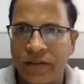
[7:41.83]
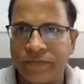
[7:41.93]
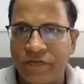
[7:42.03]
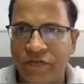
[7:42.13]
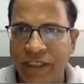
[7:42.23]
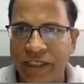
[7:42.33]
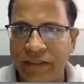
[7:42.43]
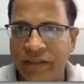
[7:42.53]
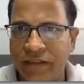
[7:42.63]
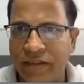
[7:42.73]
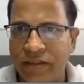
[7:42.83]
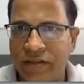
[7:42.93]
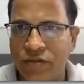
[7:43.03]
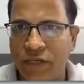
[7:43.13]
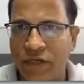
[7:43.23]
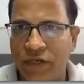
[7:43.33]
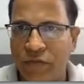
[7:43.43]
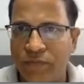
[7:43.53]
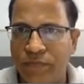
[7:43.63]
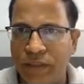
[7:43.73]
fine so I
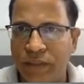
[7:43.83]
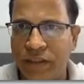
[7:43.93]
hope uh, you have